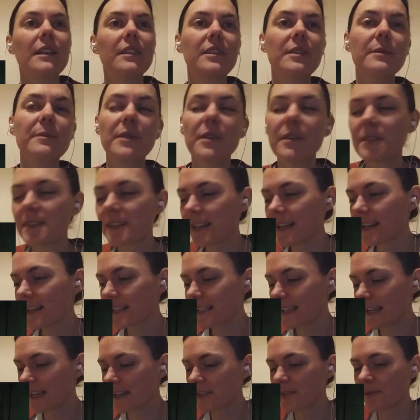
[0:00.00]
the
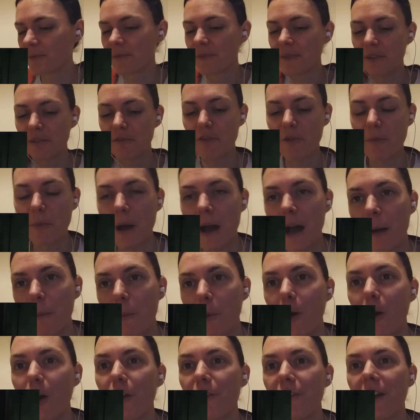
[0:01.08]
music's like something from a
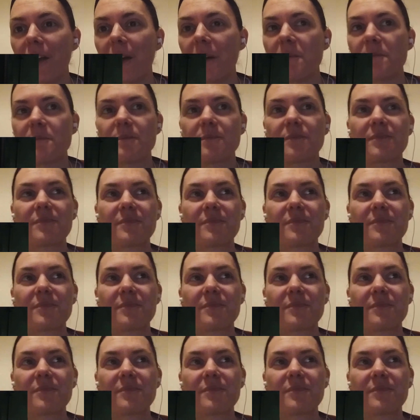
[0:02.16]
Hammer horror.